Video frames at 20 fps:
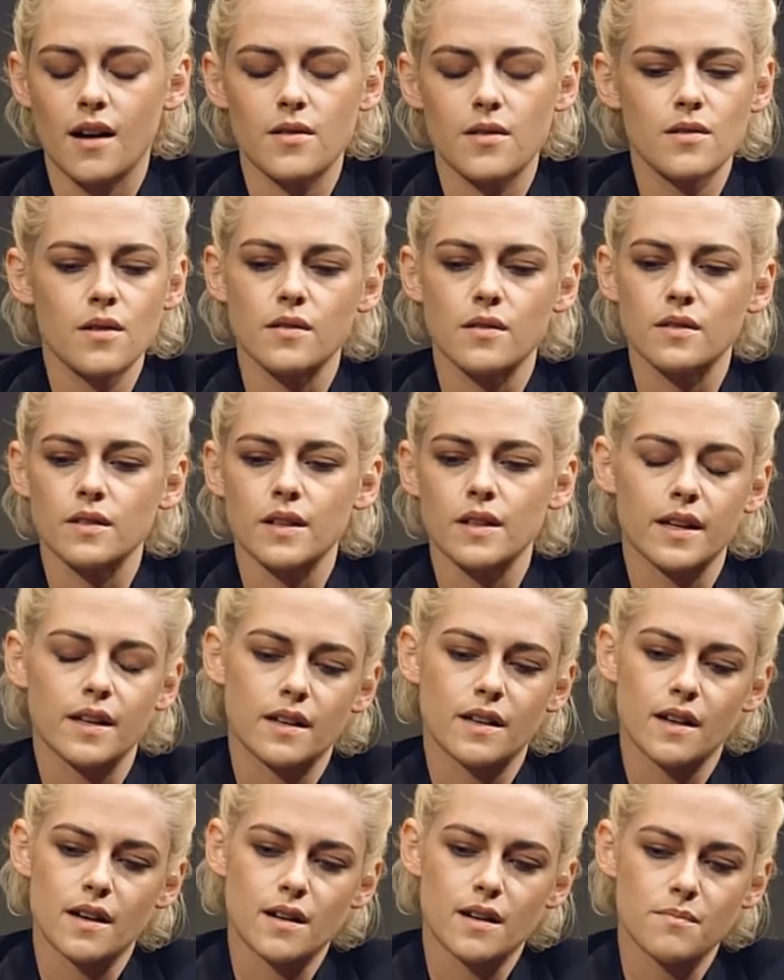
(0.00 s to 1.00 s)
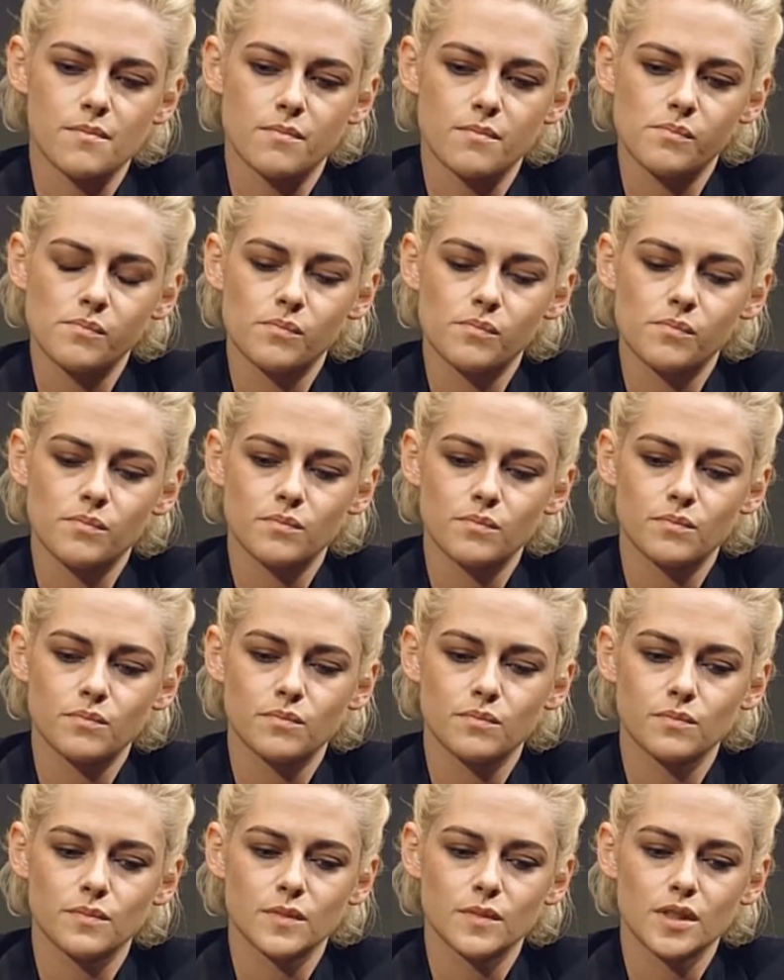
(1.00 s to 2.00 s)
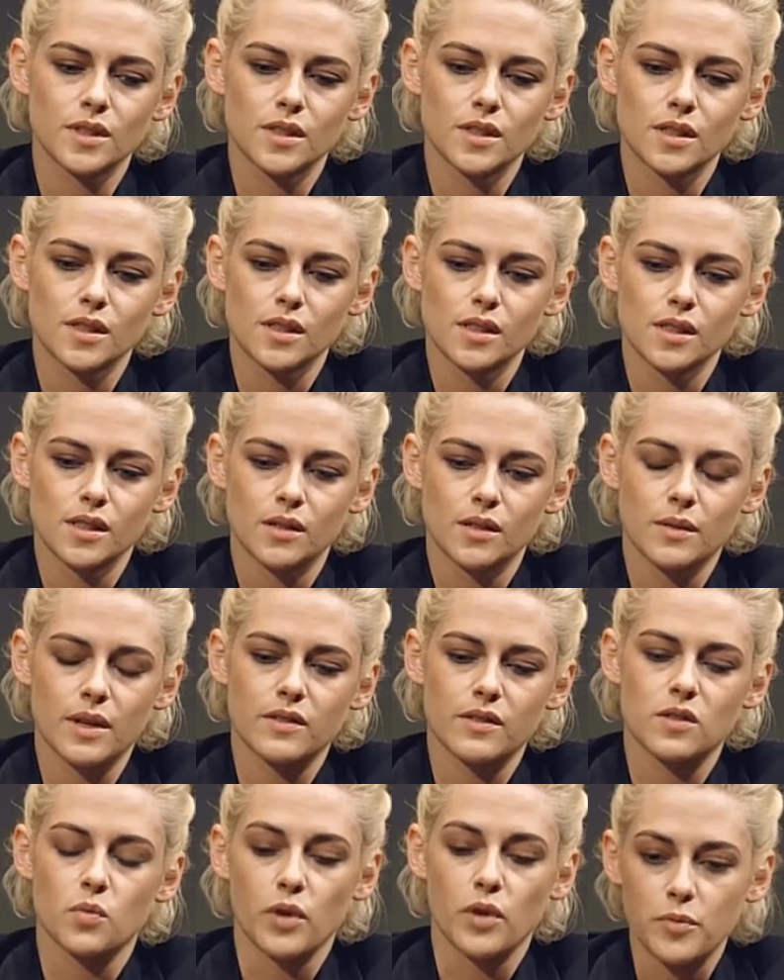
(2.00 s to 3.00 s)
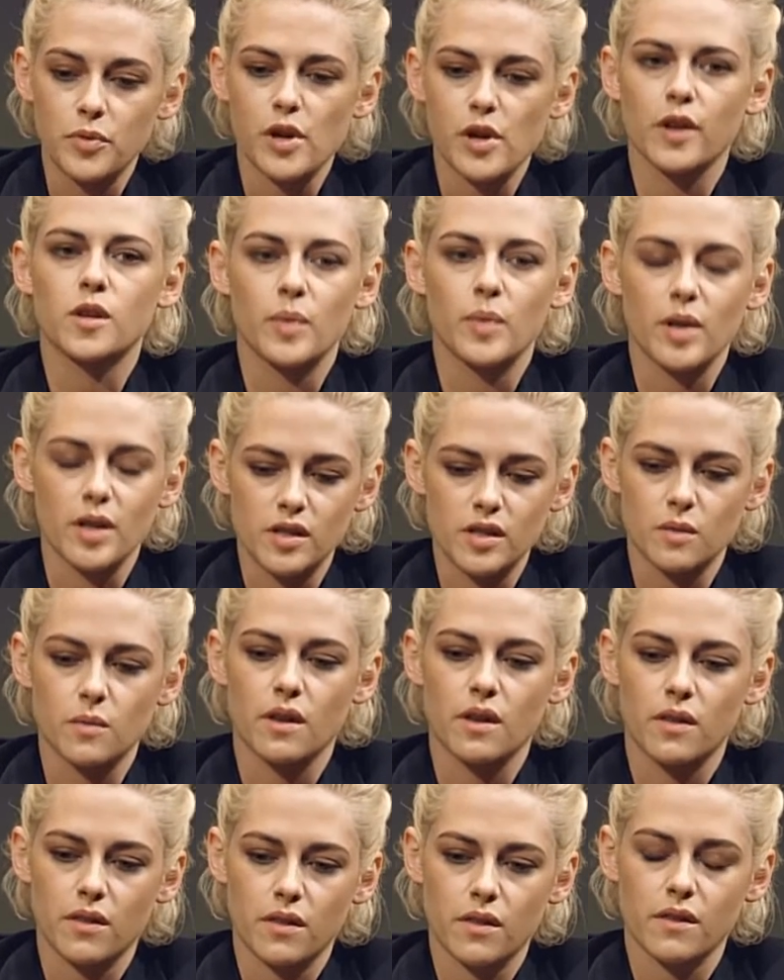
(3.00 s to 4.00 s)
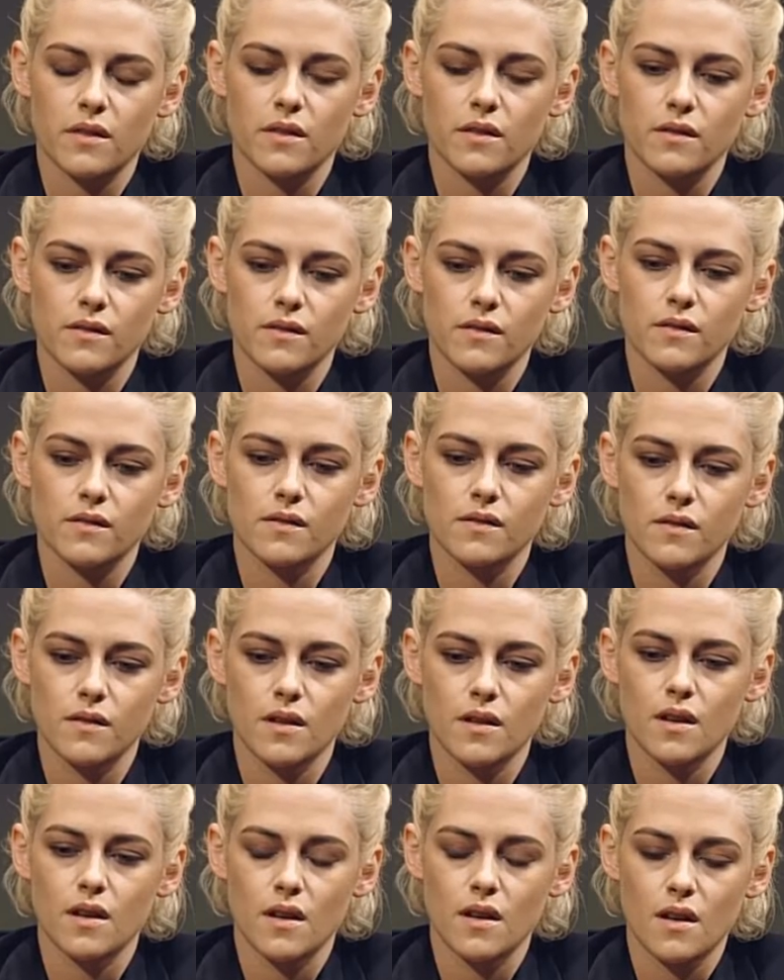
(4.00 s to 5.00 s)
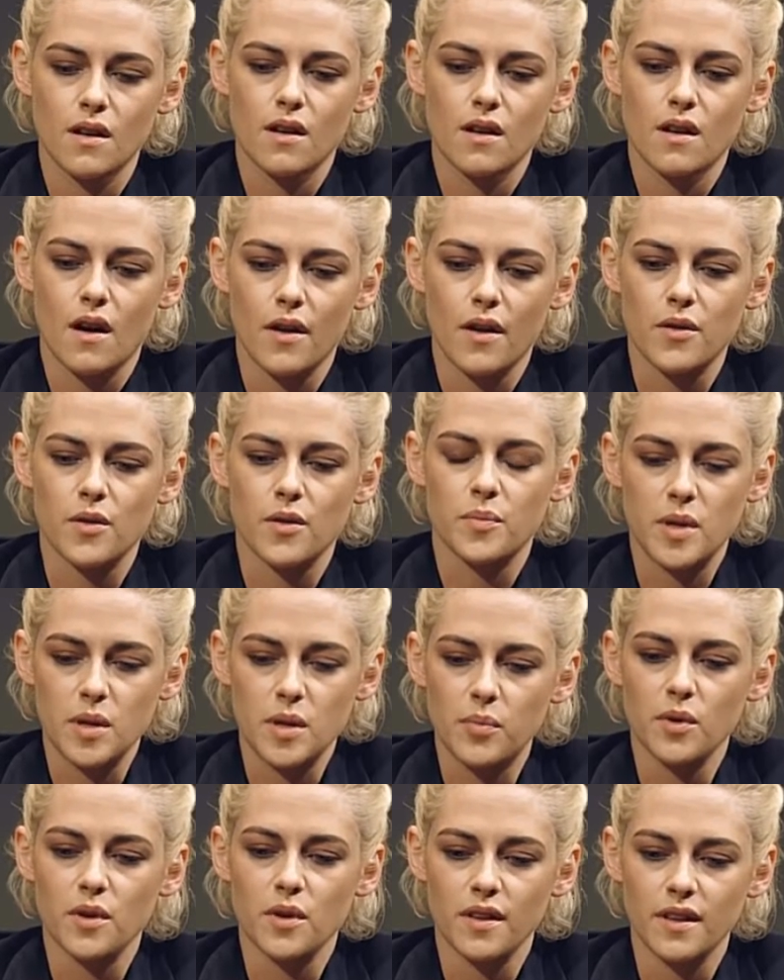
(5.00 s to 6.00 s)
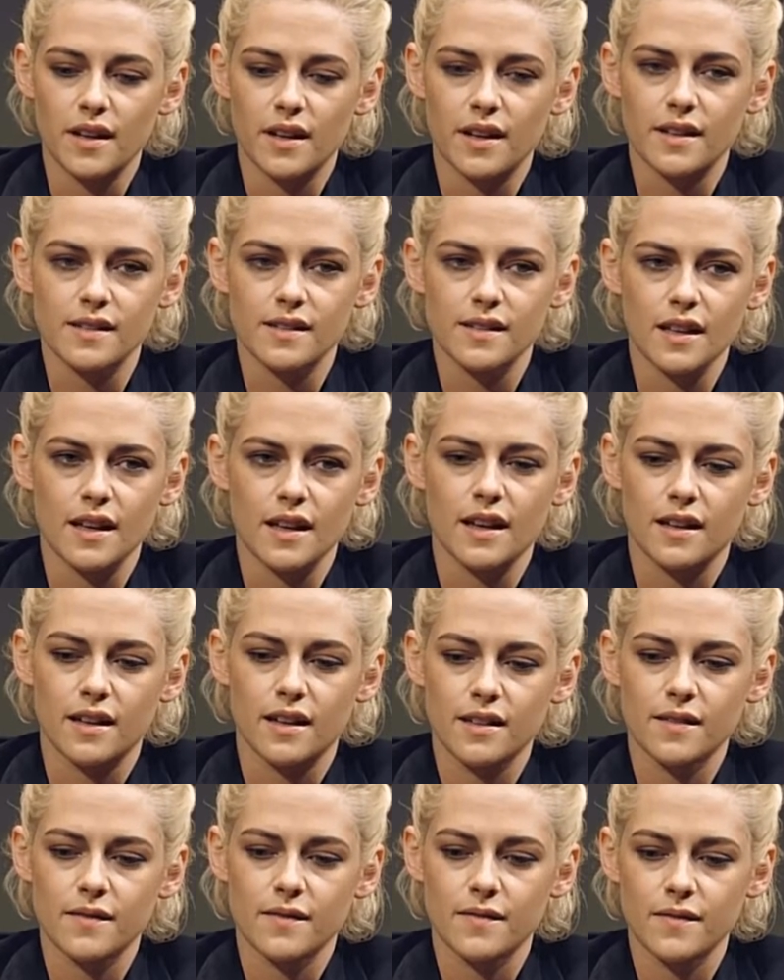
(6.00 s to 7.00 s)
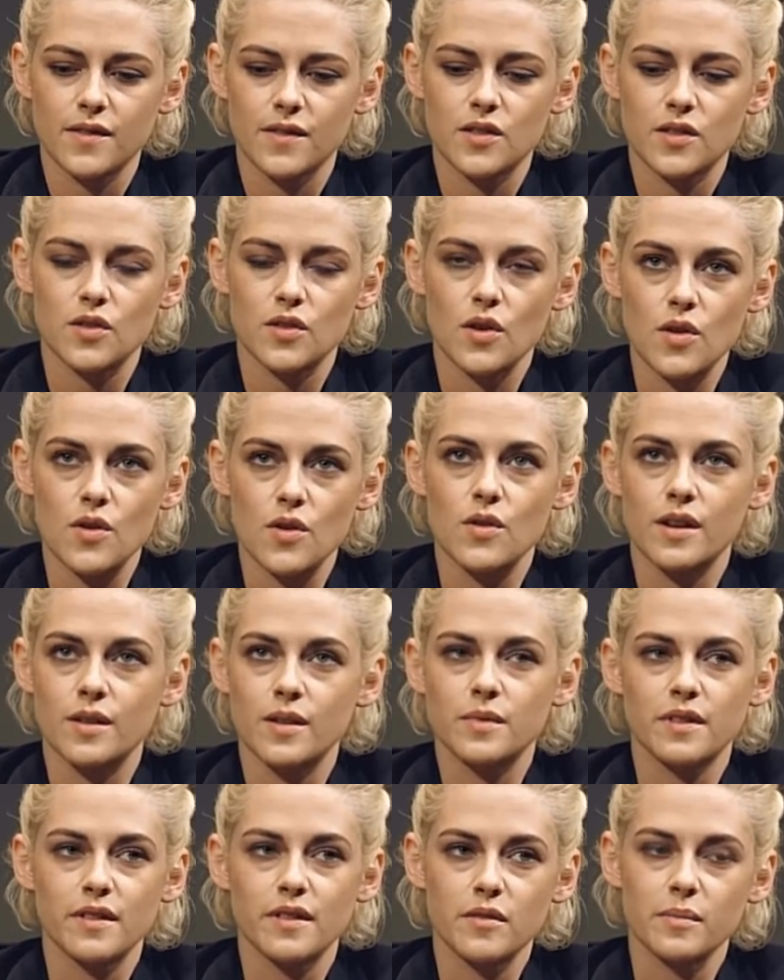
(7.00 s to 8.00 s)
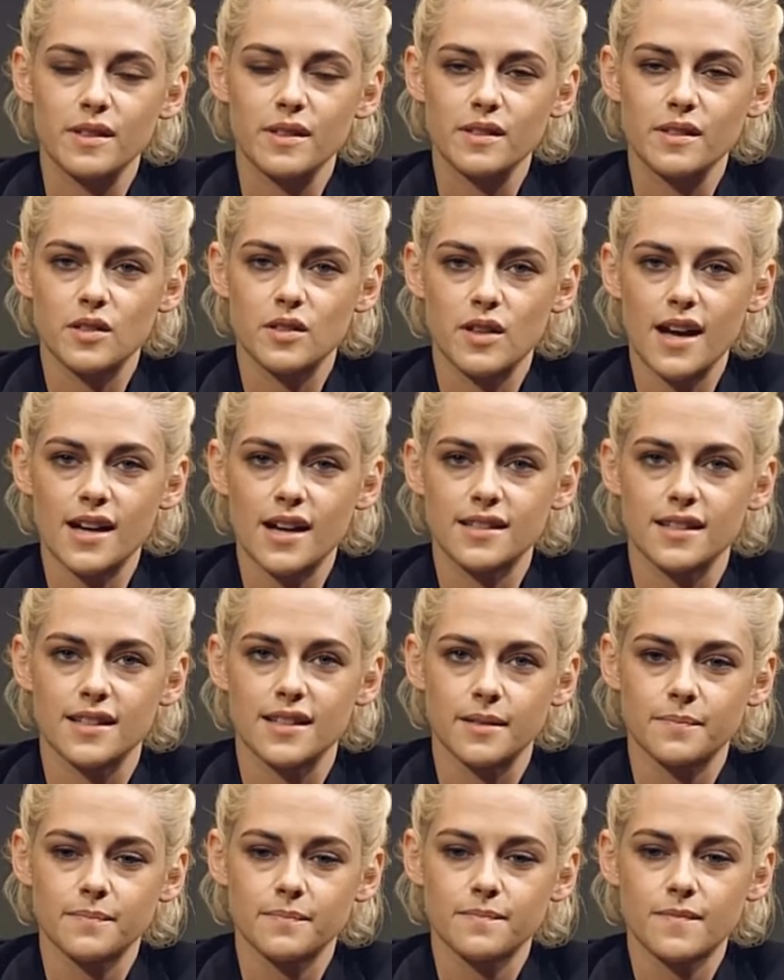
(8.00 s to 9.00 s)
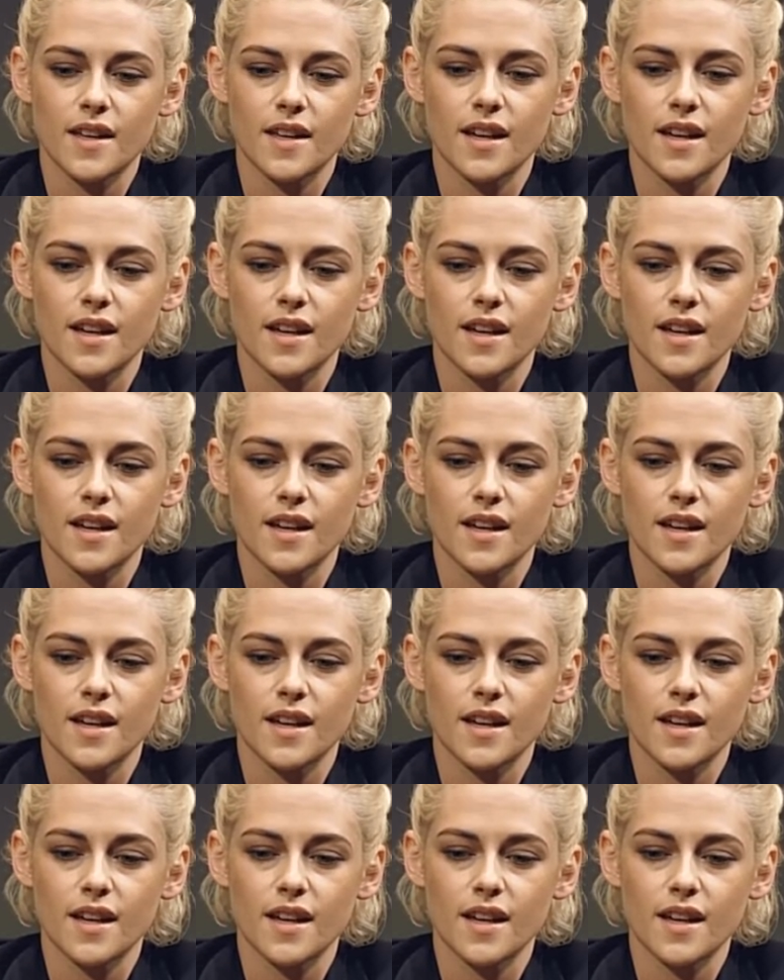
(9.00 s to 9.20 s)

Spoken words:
I don't know, like, you have this weird preoccupation with other people that is like so unbelievably distracting.